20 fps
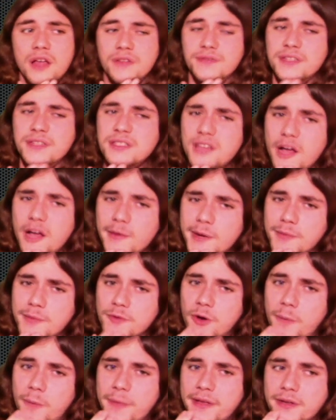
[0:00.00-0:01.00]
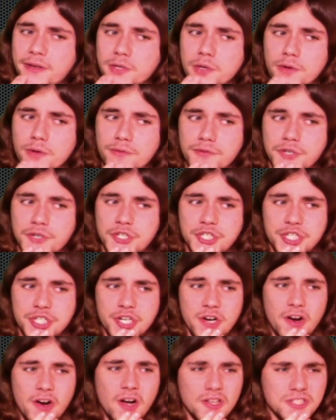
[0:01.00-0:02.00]
This album will be cool for
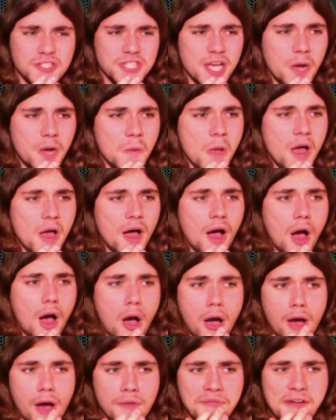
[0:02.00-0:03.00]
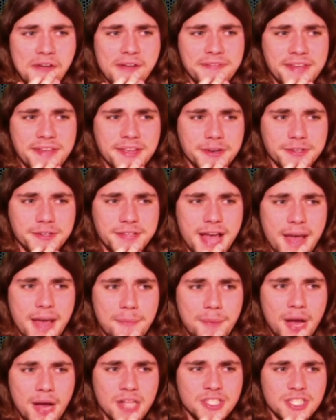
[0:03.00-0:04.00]
sure. Also, Five Finger Death
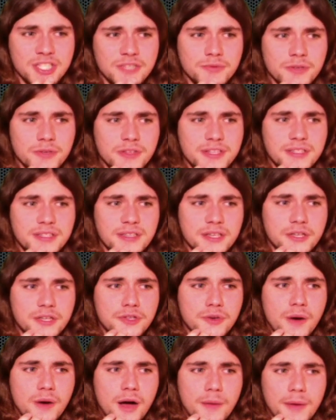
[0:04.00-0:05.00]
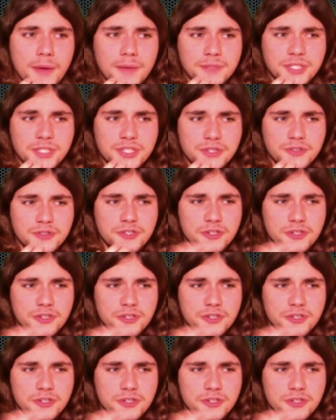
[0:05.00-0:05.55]
Punch is releasing a new album soon.